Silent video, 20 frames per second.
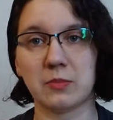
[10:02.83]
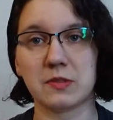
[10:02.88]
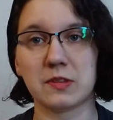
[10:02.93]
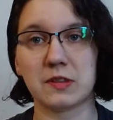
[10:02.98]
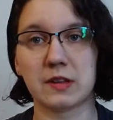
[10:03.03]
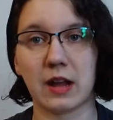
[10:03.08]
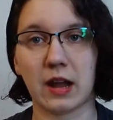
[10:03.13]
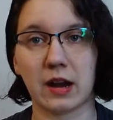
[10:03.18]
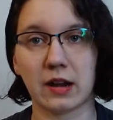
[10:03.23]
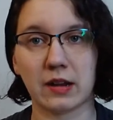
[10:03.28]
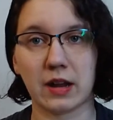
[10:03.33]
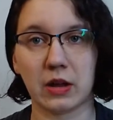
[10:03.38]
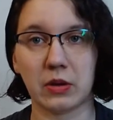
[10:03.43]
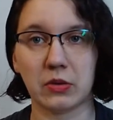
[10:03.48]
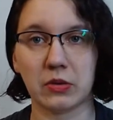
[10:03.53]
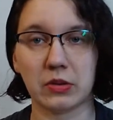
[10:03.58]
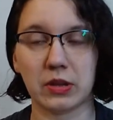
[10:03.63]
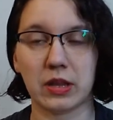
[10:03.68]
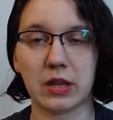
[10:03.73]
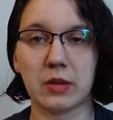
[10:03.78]
stocked, I
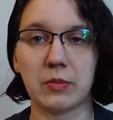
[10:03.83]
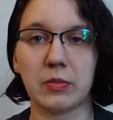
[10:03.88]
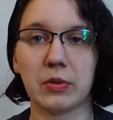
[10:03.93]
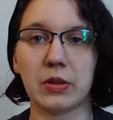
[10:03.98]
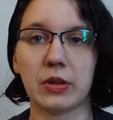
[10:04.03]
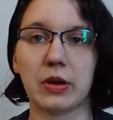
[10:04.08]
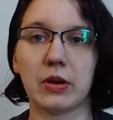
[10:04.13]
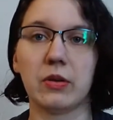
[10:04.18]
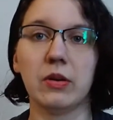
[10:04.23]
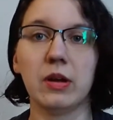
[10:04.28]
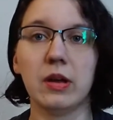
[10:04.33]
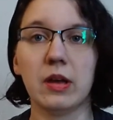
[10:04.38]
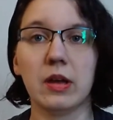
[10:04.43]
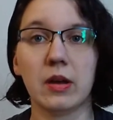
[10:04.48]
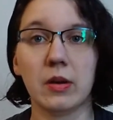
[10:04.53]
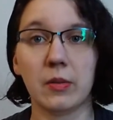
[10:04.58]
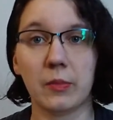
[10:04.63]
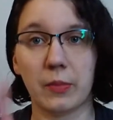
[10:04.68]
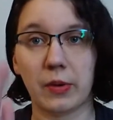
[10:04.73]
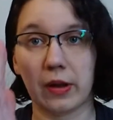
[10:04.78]
will link it below.
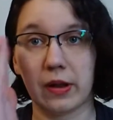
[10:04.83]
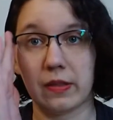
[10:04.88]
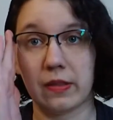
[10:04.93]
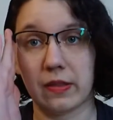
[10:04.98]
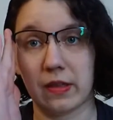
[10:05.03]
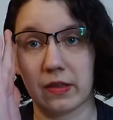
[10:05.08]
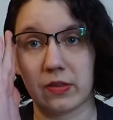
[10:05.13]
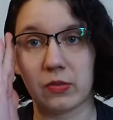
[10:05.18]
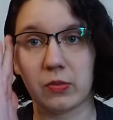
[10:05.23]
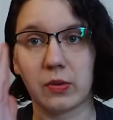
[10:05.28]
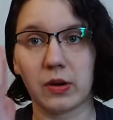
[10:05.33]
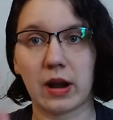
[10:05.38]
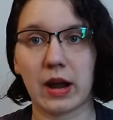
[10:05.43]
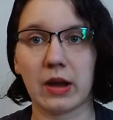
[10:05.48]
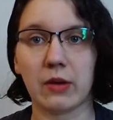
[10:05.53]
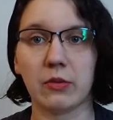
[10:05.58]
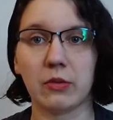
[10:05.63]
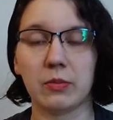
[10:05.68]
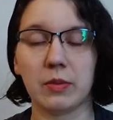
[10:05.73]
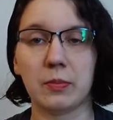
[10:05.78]
But that's where I
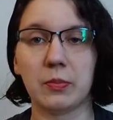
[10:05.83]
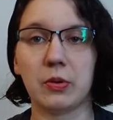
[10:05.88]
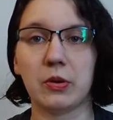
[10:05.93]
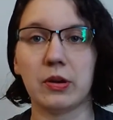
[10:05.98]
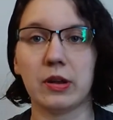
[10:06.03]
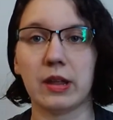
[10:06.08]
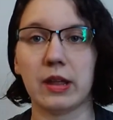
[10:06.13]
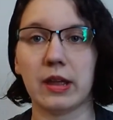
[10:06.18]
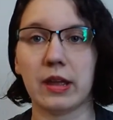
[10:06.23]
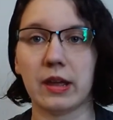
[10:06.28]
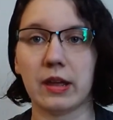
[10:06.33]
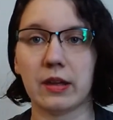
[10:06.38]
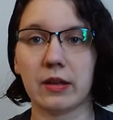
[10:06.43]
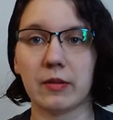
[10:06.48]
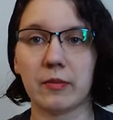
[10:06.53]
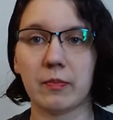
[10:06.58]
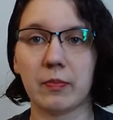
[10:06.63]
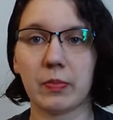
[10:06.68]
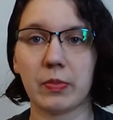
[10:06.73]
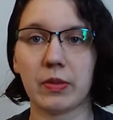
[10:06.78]
will be putting
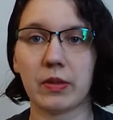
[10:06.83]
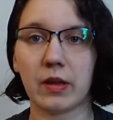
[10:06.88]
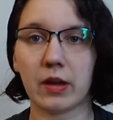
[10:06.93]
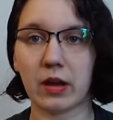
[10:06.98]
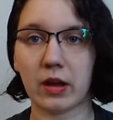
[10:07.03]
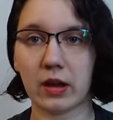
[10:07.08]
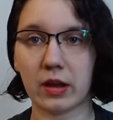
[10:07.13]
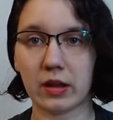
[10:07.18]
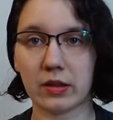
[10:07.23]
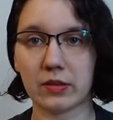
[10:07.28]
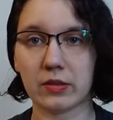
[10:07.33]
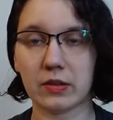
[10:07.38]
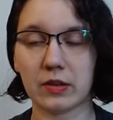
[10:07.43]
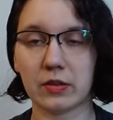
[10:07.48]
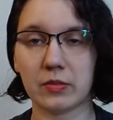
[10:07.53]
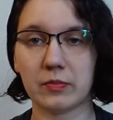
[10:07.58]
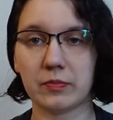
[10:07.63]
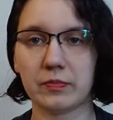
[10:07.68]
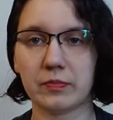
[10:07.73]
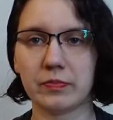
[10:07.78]

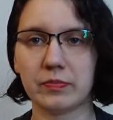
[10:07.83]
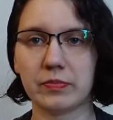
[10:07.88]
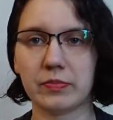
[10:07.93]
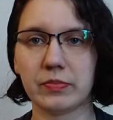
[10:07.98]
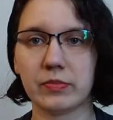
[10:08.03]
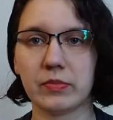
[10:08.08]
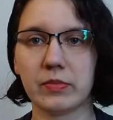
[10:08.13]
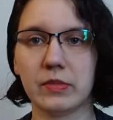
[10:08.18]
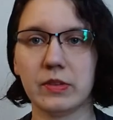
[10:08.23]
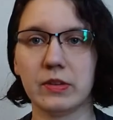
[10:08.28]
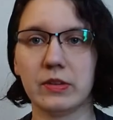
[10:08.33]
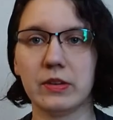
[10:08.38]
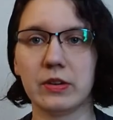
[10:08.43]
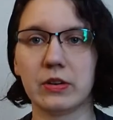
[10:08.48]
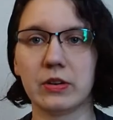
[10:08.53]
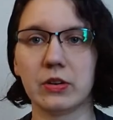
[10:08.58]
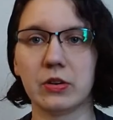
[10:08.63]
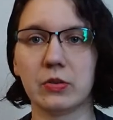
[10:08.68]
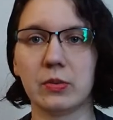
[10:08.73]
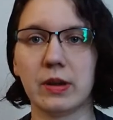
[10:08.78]
some
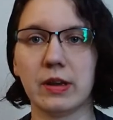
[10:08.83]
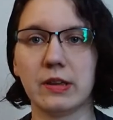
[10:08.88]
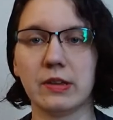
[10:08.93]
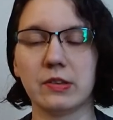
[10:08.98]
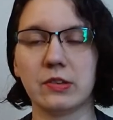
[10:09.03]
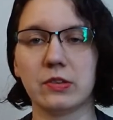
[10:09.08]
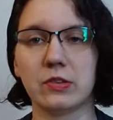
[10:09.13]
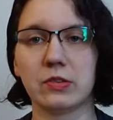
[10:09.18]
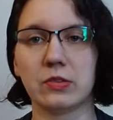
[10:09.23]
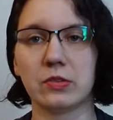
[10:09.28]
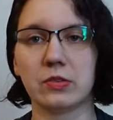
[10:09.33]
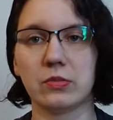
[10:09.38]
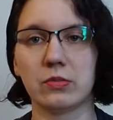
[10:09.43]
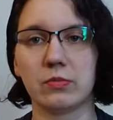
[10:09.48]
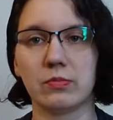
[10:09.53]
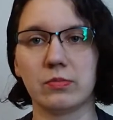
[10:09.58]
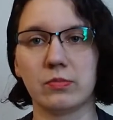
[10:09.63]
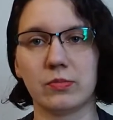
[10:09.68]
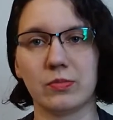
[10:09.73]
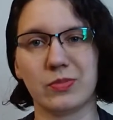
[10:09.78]
zero waste
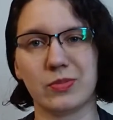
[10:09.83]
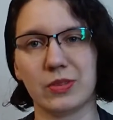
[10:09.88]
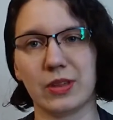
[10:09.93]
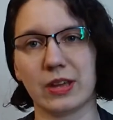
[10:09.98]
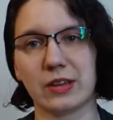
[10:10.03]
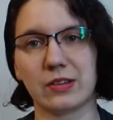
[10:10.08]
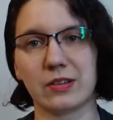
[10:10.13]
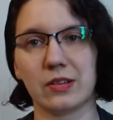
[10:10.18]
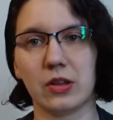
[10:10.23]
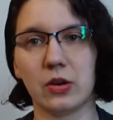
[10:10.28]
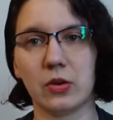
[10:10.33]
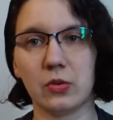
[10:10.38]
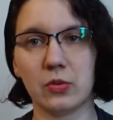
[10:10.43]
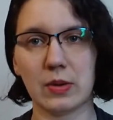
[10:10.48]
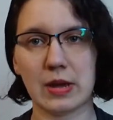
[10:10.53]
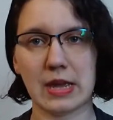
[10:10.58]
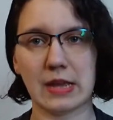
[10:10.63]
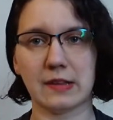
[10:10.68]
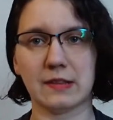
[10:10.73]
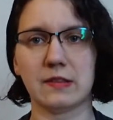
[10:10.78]
/ low
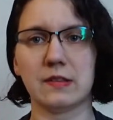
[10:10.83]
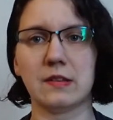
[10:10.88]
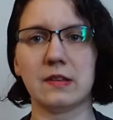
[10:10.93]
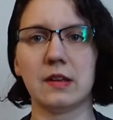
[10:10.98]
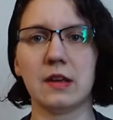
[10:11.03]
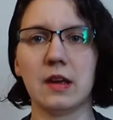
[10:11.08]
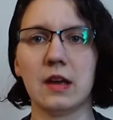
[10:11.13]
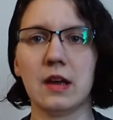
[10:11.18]
waste